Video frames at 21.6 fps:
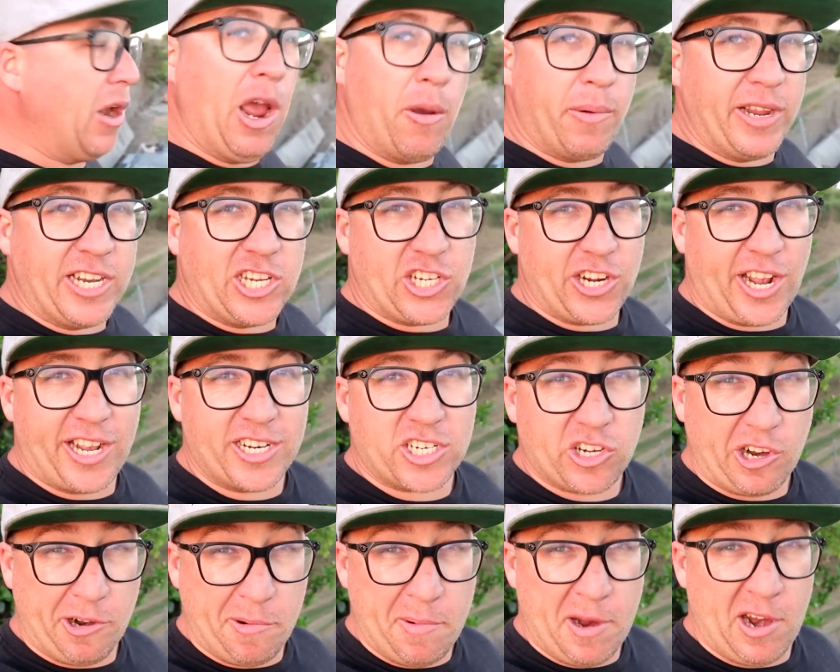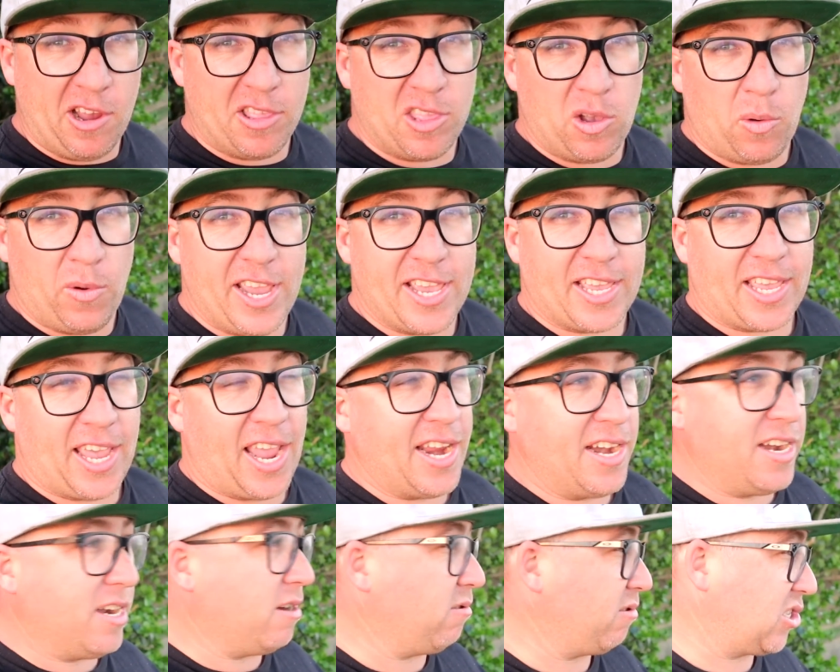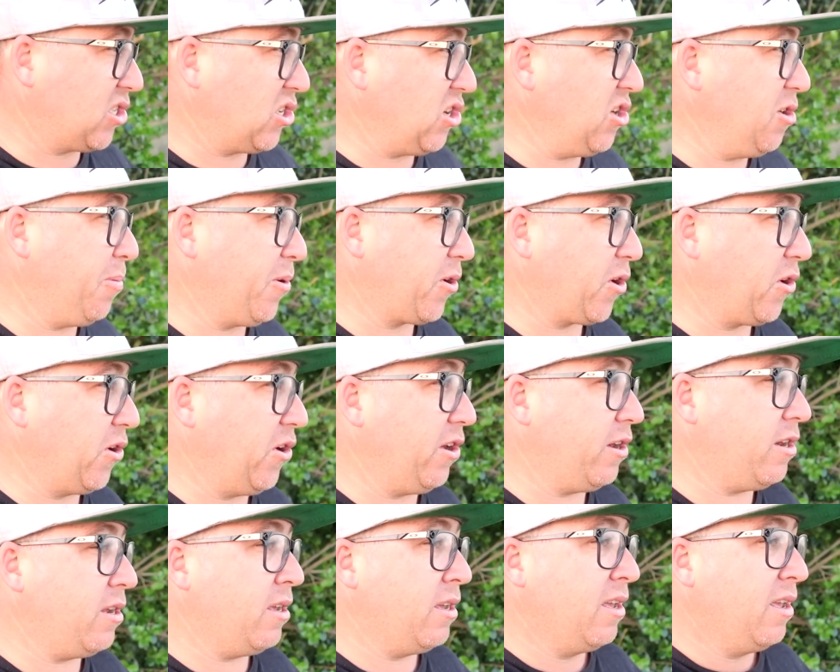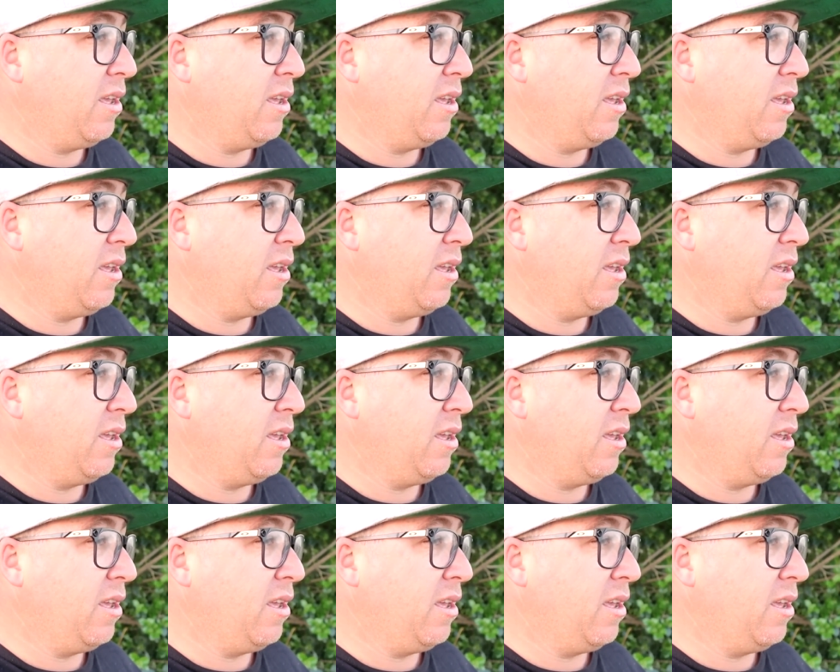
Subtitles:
know we judged from here on the weekend and it was super good,